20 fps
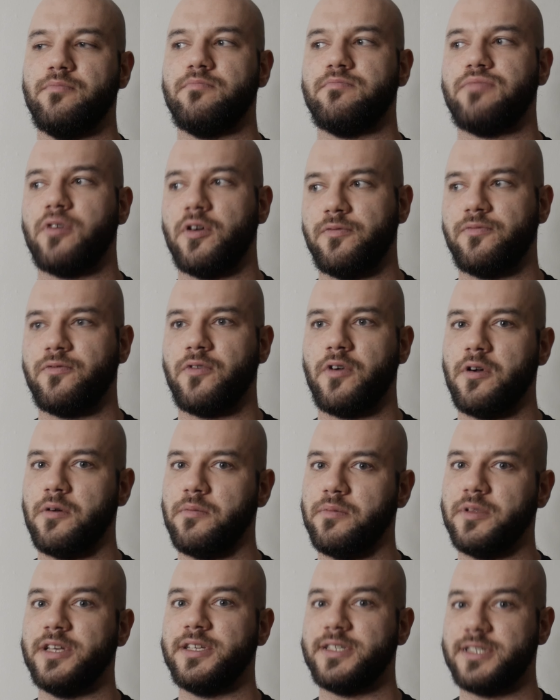
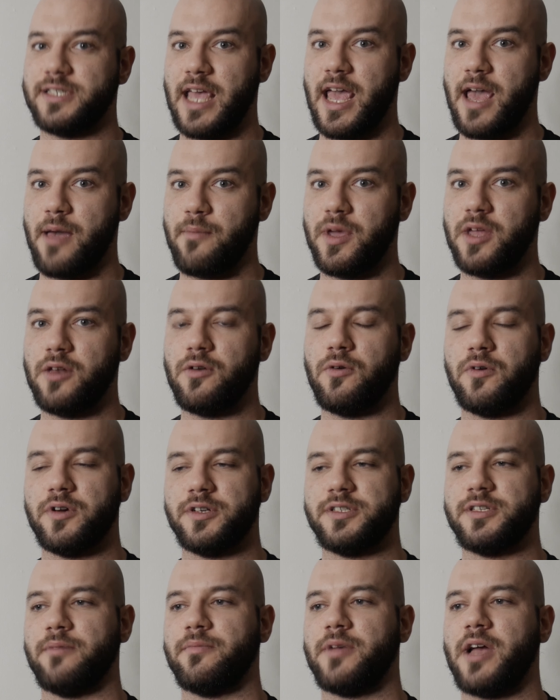preferably salmon or
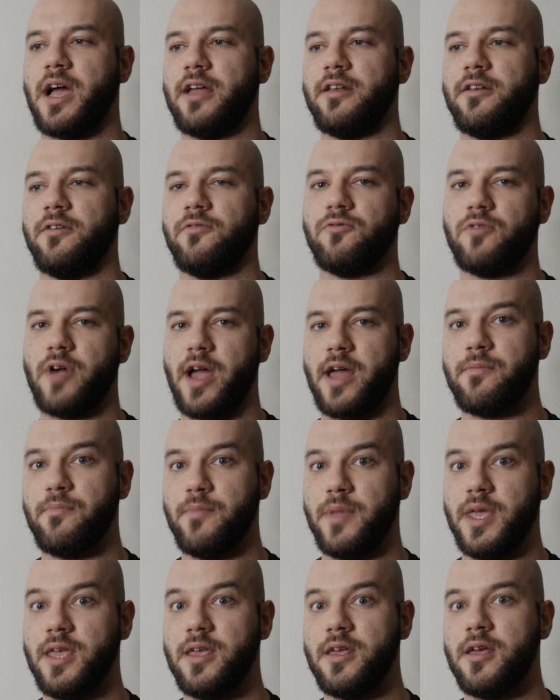some kind of red
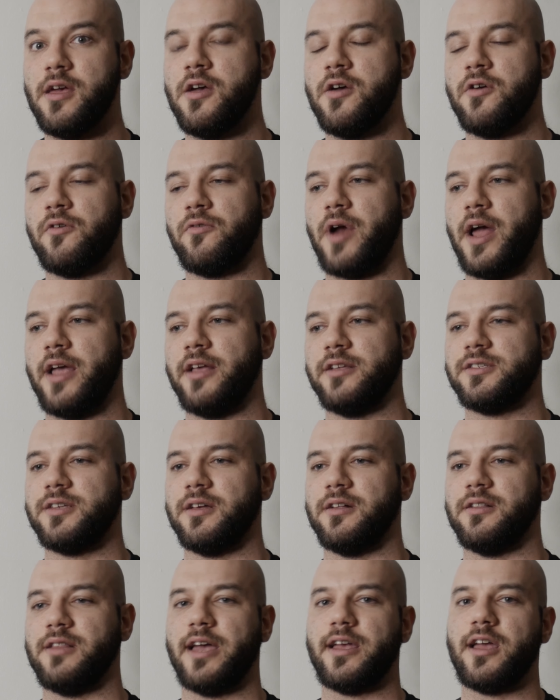meat, right?
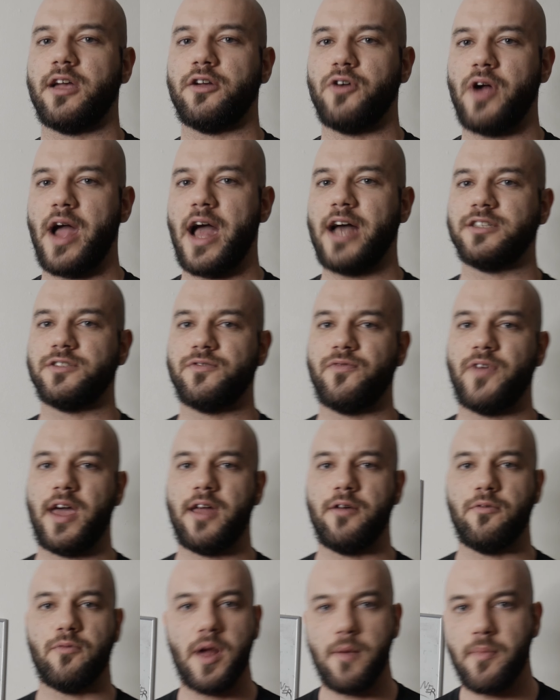So like a
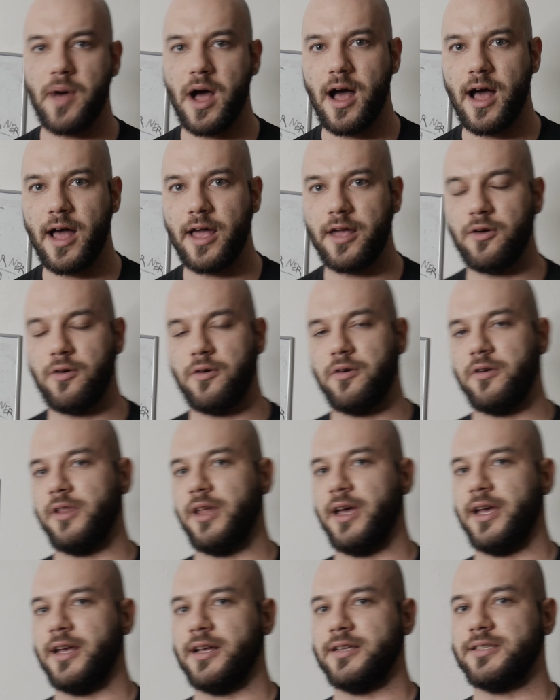grass-fed ribeye or
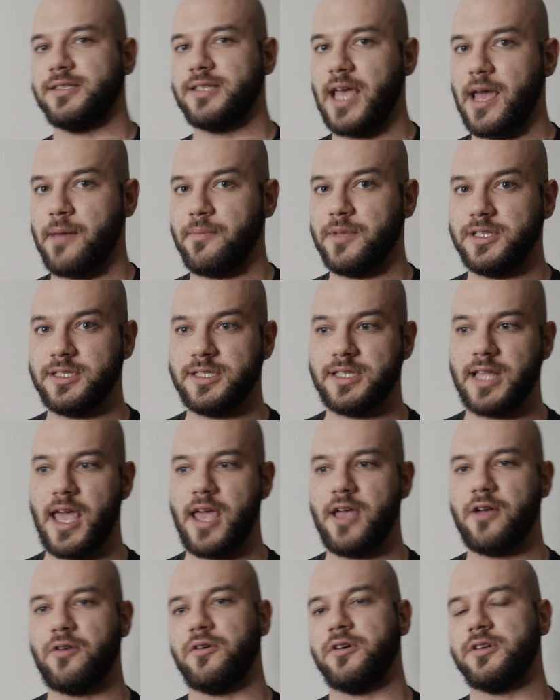like a salmon
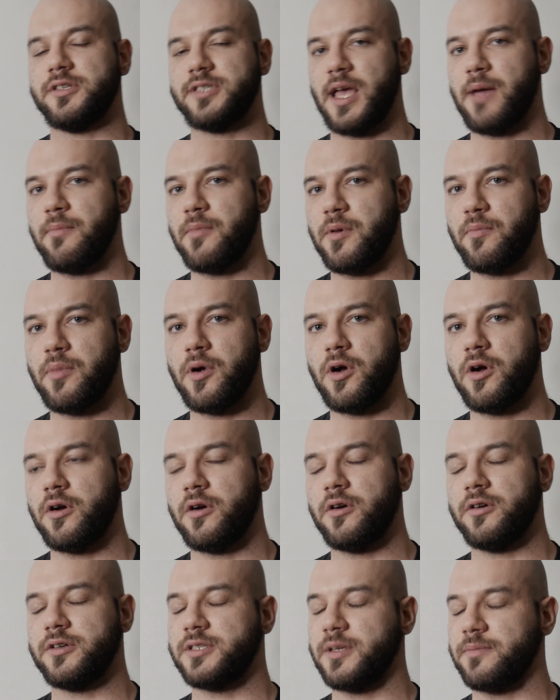steak or a salmon
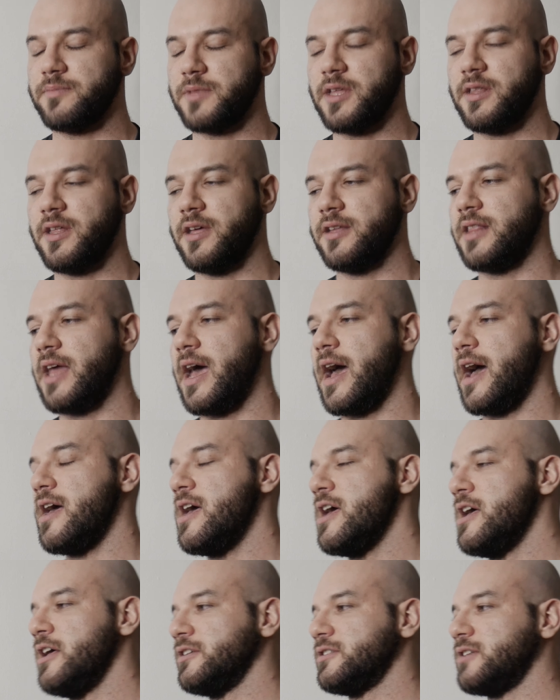burger or something like
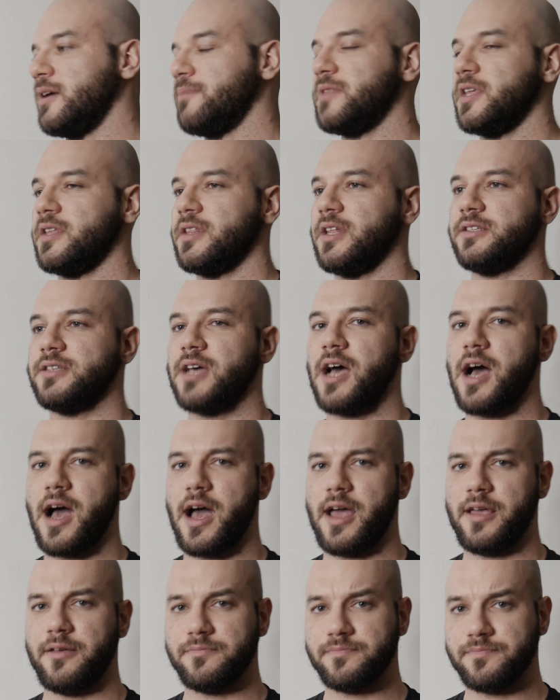that. Something that's
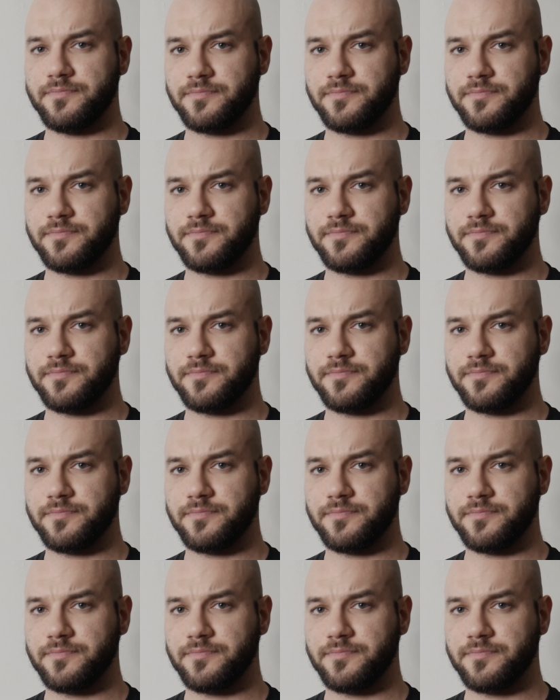high